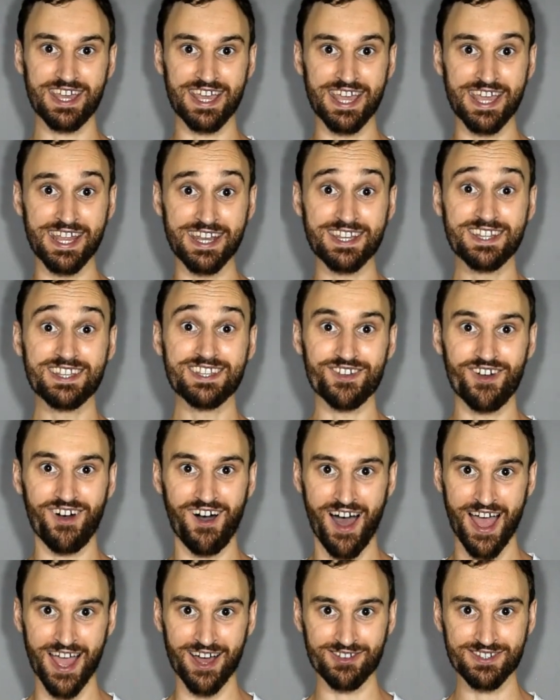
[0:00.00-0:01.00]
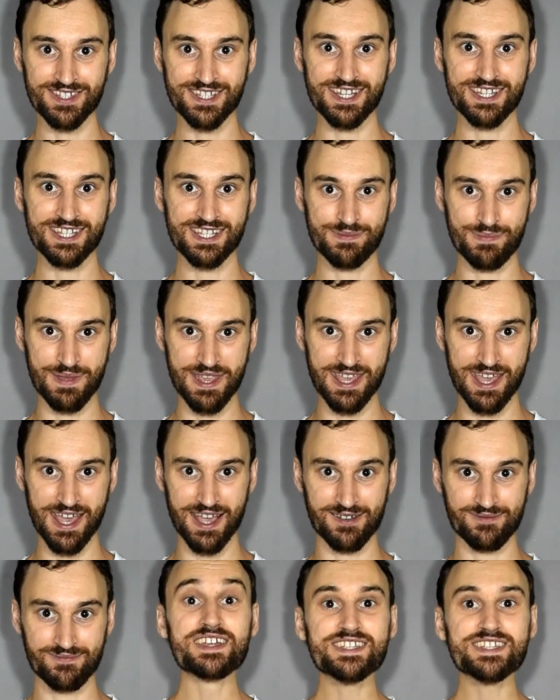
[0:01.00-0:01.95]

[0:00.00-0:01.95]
in your IELTS speaking.